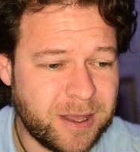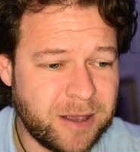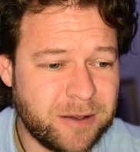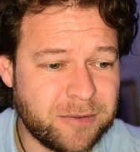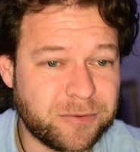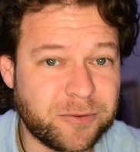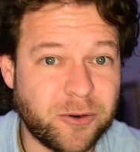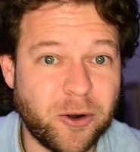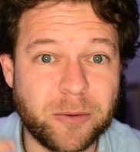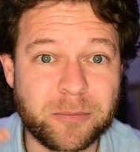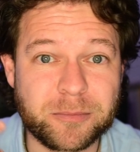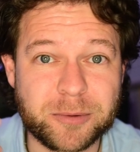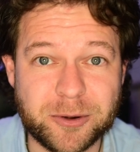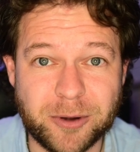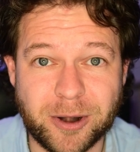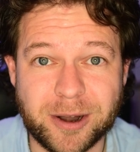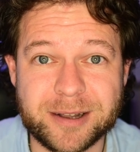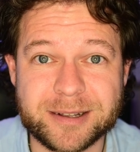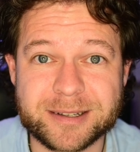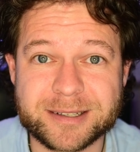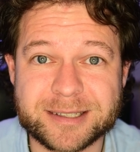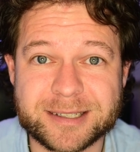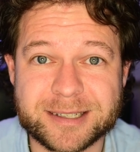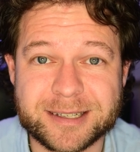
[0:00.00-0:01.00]
from
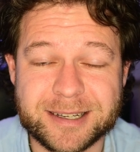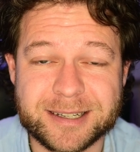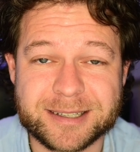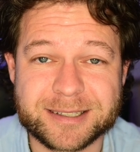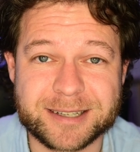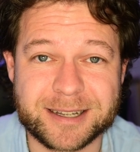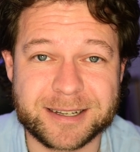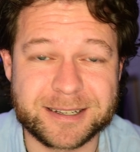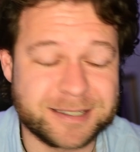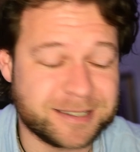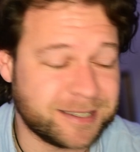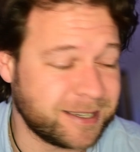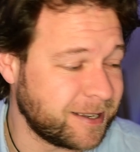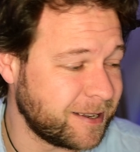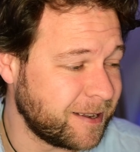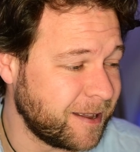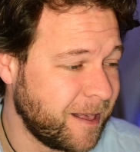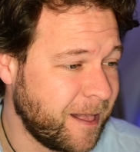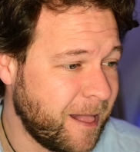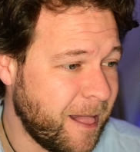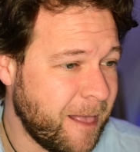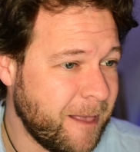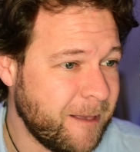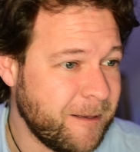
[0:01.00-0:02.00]
Grant Sanderson,
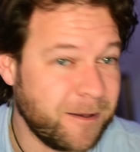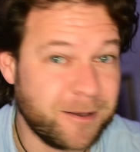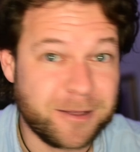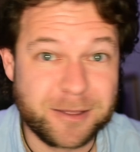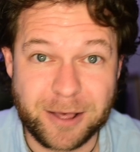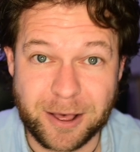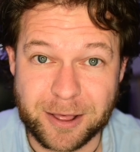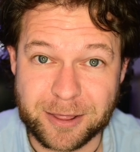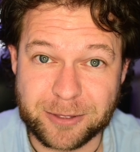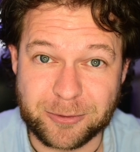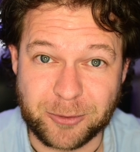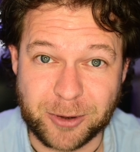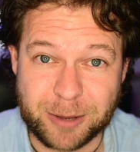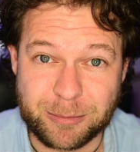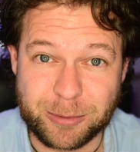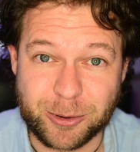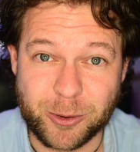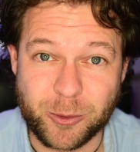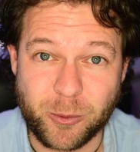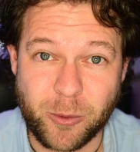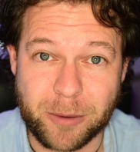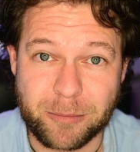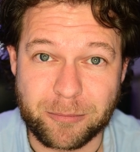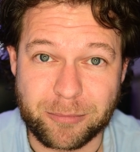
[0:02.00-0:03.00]
3
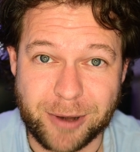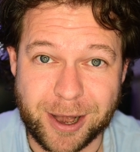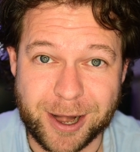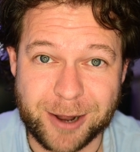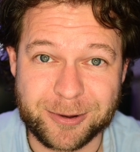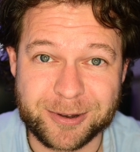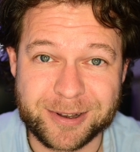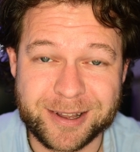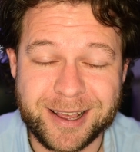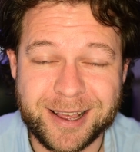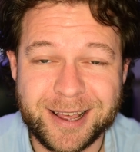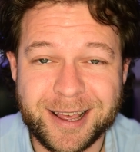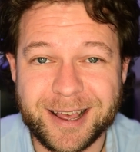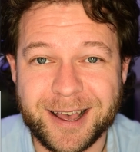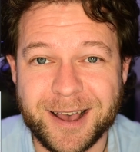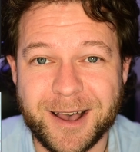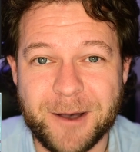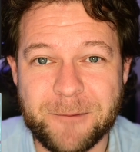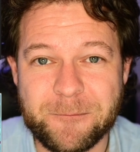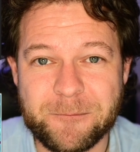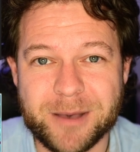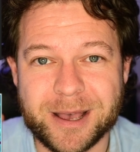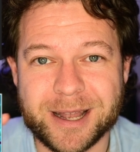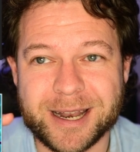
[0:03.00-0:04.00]
blue 1 brown,
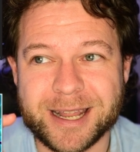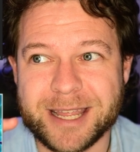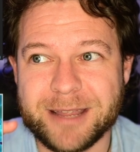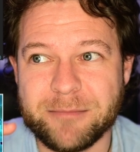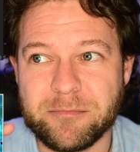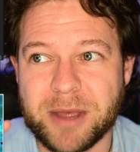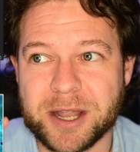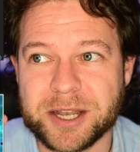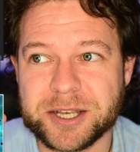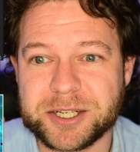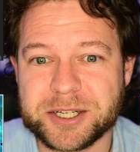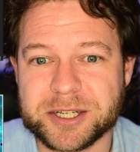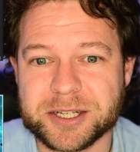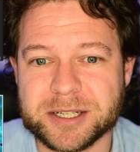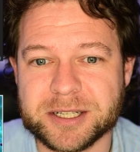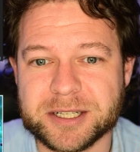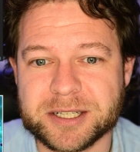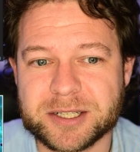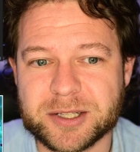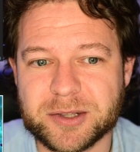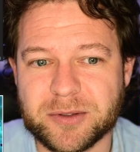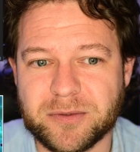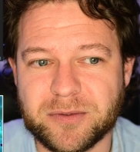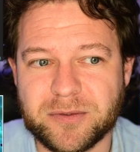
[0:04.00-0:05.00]
and he
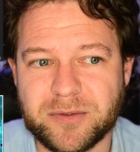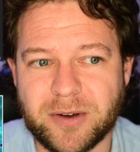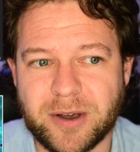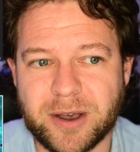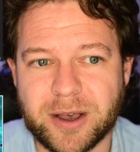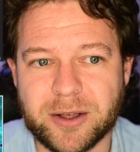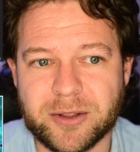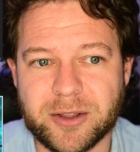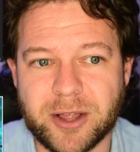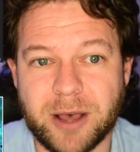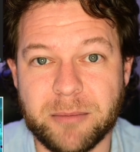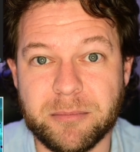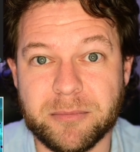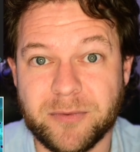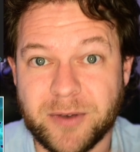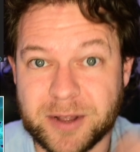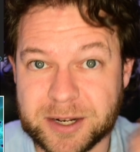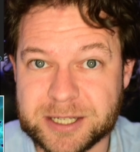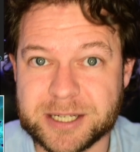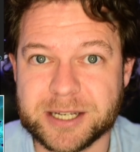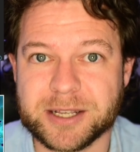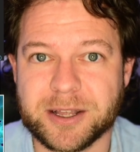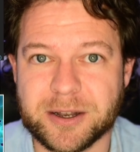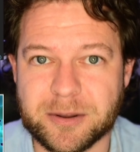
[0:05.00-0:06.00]
mentions the file that I'm
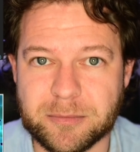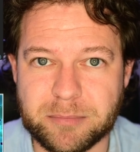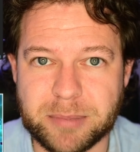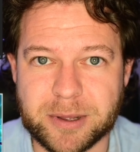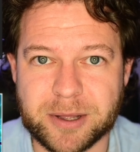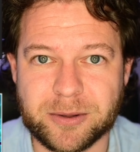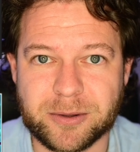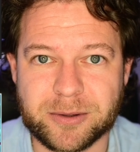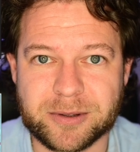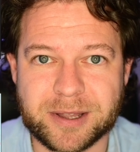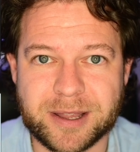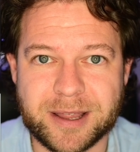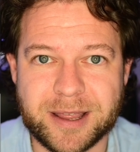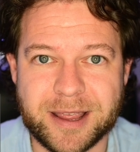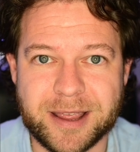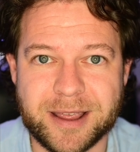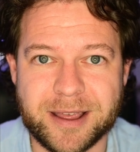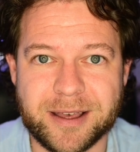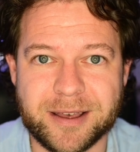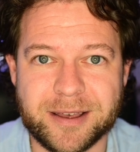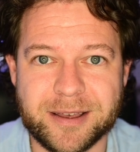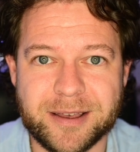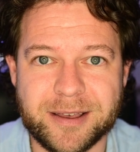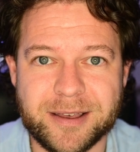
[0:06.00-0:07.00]
eventually going to build
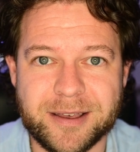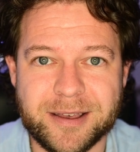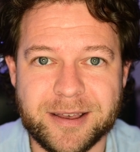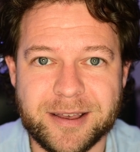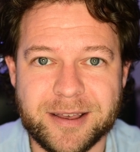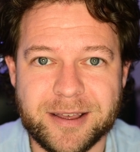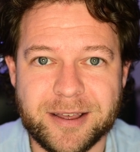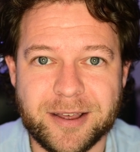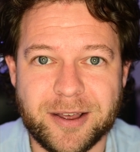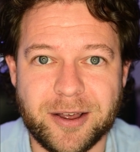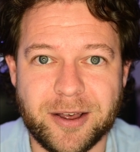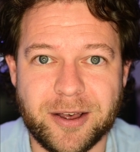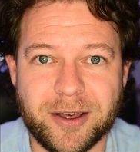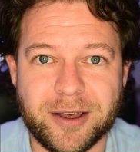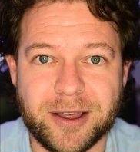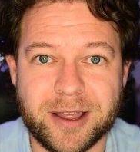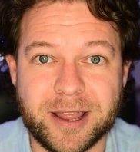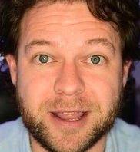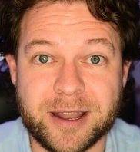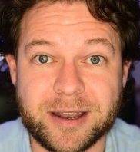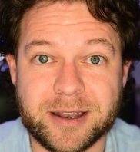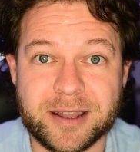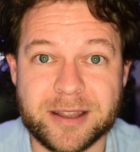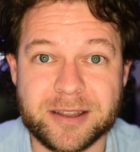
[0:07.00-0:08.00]
here
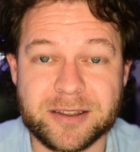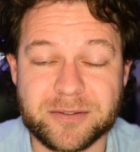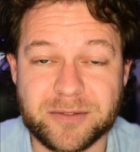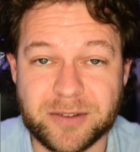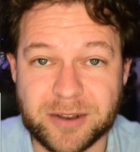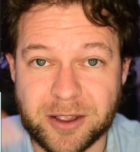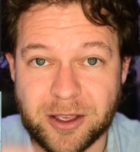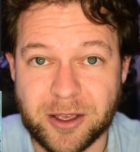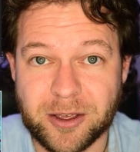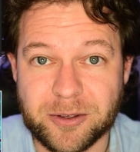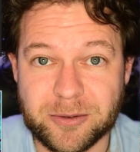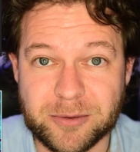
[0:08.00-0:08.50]
in his video,